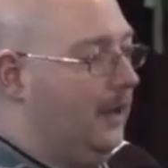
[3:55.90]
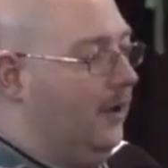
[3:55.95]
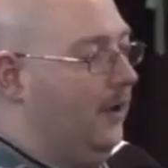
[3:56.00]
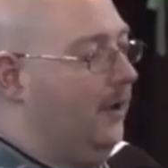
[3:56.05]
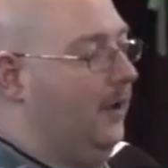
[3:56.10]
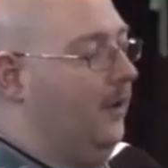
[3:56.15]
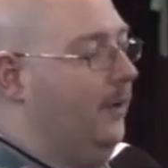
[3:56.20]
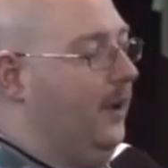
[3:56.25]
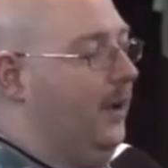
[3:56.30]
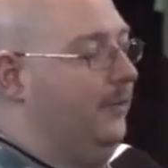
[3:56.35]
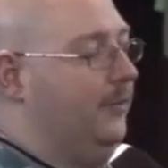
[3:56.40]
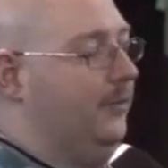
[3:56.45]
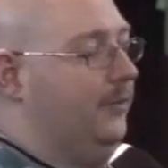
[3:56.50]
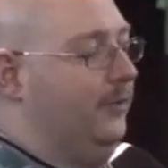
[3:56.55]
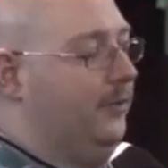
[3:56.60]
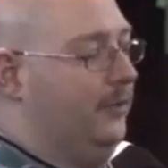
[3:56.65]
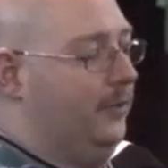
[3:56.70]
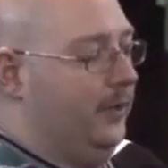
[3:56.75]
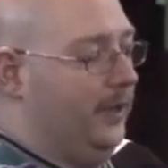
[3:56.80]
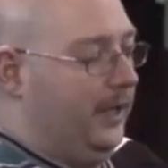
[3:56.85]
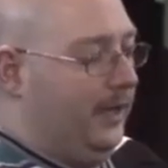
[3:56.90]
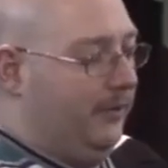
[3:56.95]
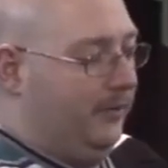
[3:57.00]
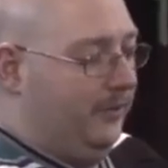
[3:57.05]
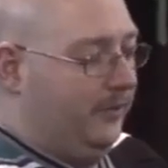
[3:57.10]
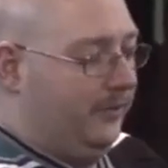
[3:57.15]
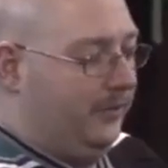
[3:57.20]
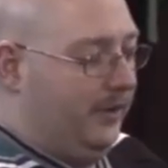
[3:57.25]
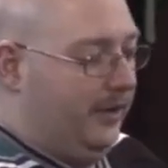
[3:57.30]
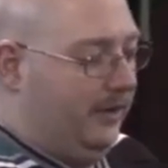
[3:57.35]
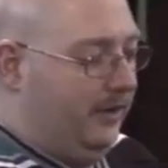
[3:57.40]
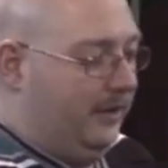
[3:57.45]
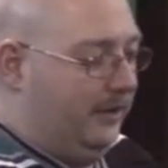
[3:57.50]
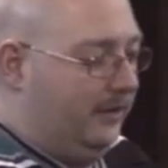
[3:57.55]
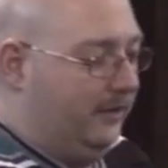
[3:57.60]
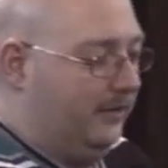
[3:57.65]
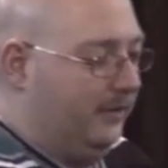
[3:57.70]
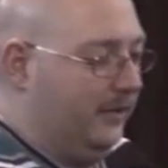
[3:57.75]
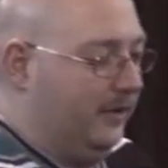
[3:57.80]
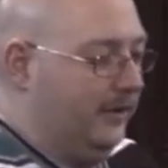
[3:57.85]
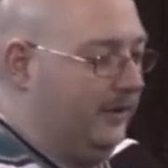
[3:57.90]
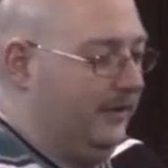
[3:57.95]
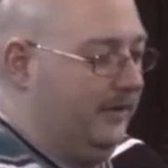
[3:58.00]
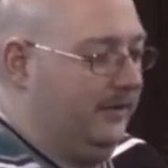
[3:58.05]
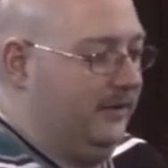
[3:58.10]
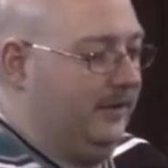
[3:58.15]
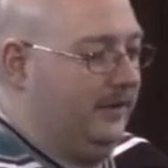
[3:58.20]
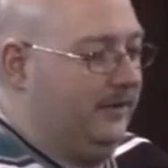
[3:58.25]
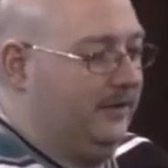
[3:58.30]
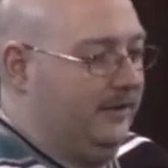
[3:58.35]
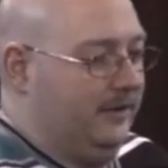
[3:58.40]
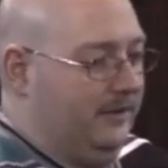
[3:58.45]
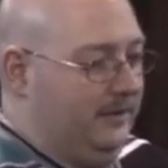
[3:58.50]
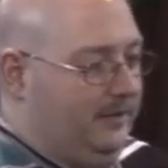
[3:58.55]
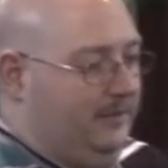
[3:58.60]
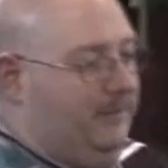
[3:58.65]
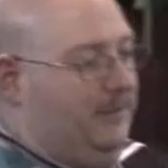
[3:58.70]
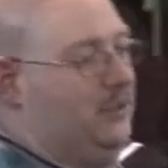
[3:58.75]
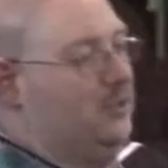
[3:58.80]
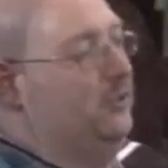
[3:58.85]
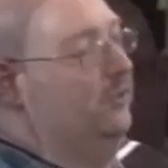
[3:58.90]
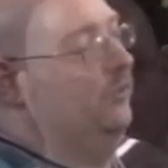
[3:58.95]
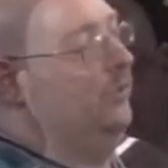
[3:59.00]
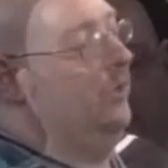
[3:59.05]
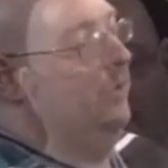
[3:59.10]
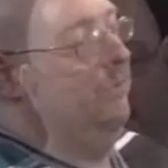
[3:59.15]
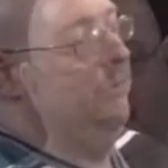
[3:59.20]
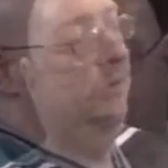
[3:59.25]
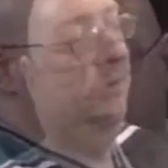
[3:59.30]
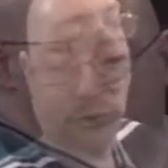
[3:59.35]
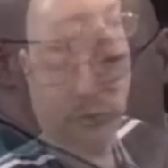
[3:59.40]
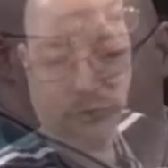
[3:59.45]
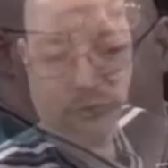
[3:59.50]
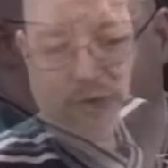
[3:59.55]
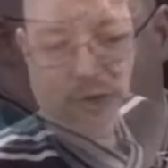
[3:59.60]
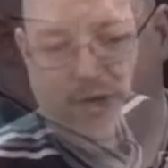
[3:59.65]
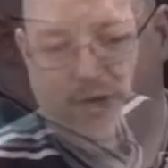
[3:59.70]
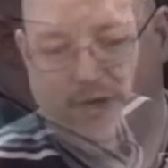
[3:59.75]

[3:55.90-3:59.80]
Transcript: Oh, absolutely. I would say that the mission statement is right